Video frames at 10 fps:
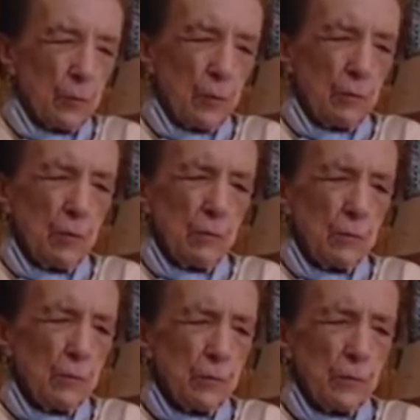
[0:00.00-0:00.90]
no, no,
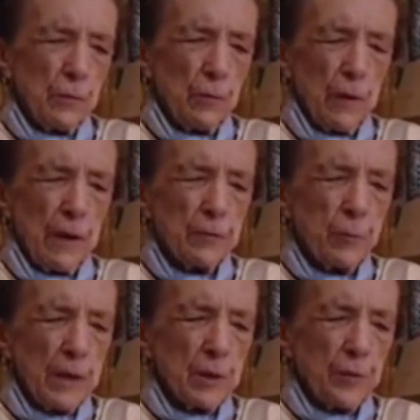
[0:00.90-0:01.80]
no, no, no. I
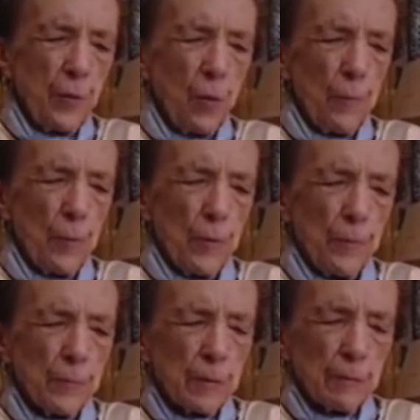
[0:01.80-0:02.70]
transform, uh,
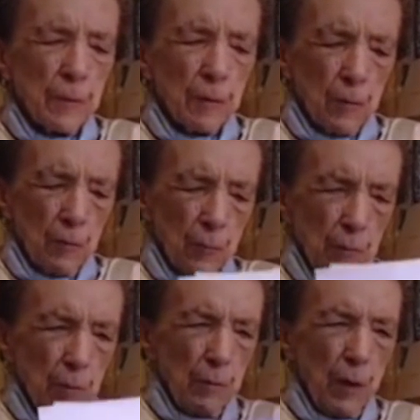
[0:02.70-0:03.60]

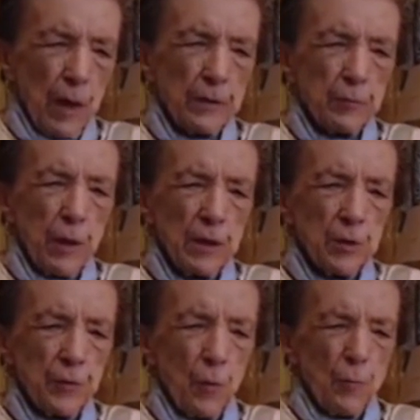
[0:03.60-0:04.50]
I
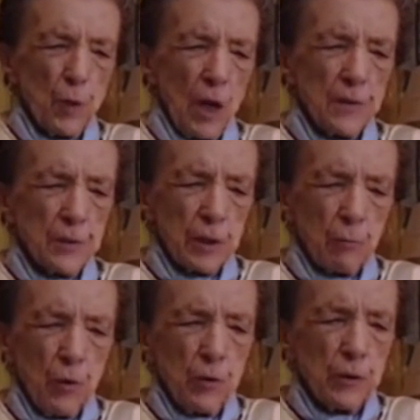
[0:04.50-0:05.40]
transform
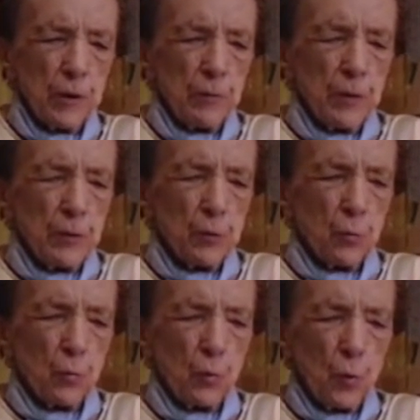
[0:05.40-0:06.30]
nasty work
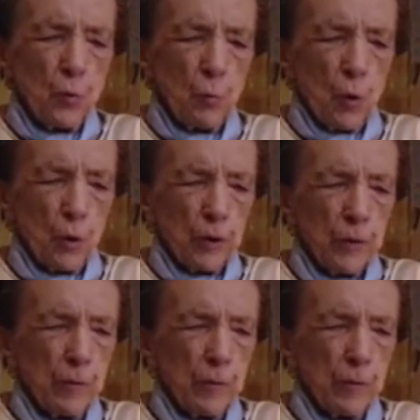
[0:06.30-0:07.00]
into good work.